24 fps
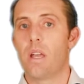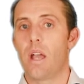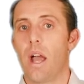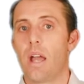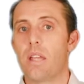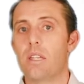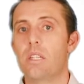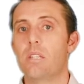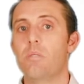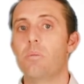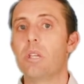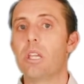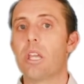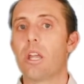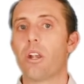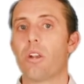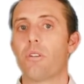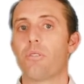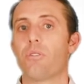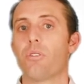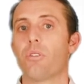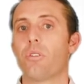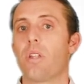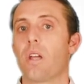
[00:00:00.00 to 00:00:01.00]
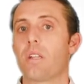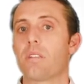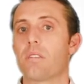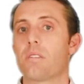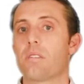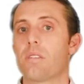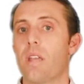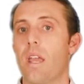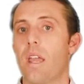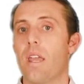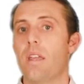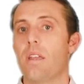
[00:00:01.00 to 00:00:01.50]
I need to be careful not to
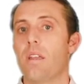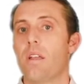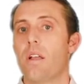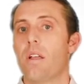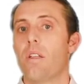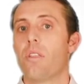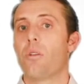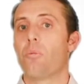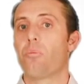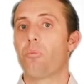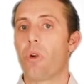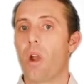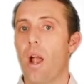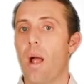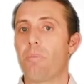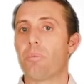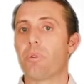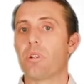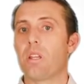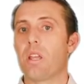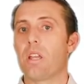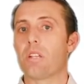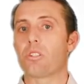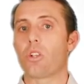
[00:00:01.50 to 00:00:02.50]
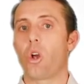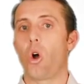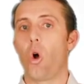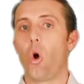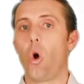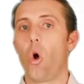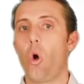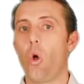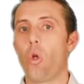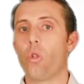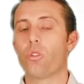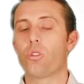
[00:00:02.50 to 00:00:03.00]
say the property as a
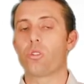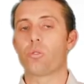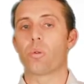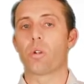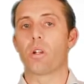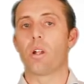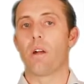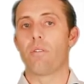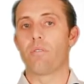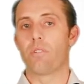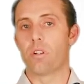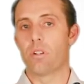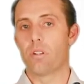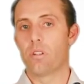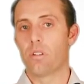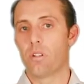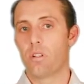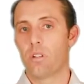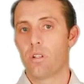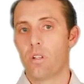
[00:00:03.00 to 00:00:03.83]
whole is recovered